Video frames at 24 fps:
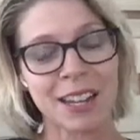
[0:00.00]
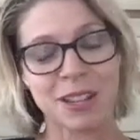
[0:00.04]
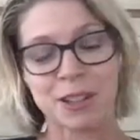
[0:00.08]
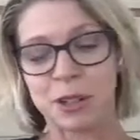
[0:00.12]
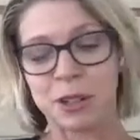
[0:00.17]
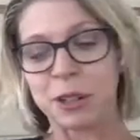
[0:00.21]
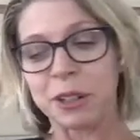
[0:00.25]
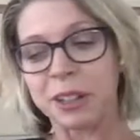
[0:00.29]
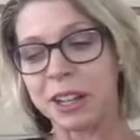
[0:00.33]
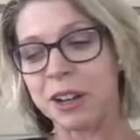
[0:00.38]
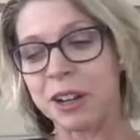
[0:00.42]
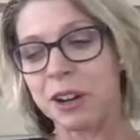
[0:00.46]
And I
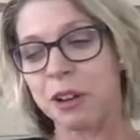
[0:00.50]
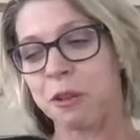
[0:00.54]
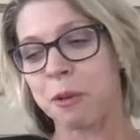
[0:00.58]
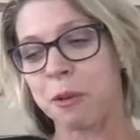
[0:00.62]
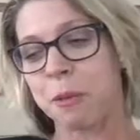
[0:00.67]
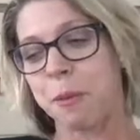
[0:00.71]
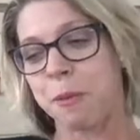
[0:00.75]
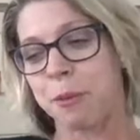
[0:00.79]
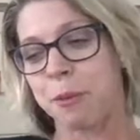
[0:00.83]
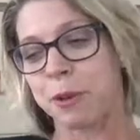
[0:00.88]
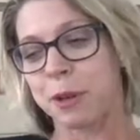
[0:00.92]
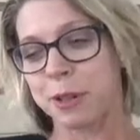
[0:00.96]
certainly don't
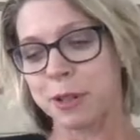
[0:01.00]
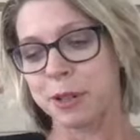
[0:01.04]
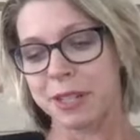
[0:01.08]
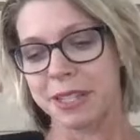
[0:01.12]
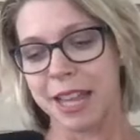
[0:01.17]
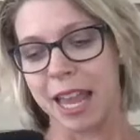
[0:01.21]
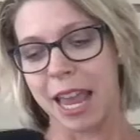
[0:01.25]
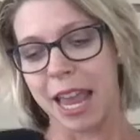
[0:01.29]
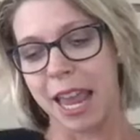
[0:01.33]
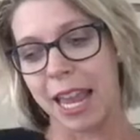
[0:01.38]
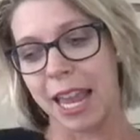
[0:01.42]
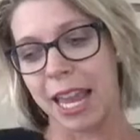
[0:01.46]
remember her
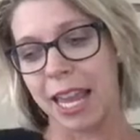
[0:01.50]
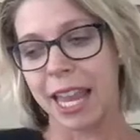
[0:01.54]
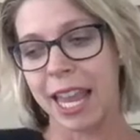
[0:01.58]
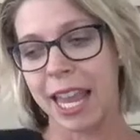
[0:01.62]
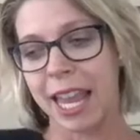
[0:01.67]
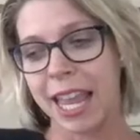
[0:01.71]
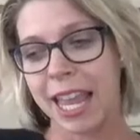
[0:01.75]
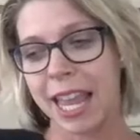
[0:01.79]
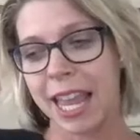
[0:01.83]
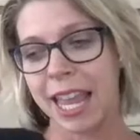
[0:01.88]
saying,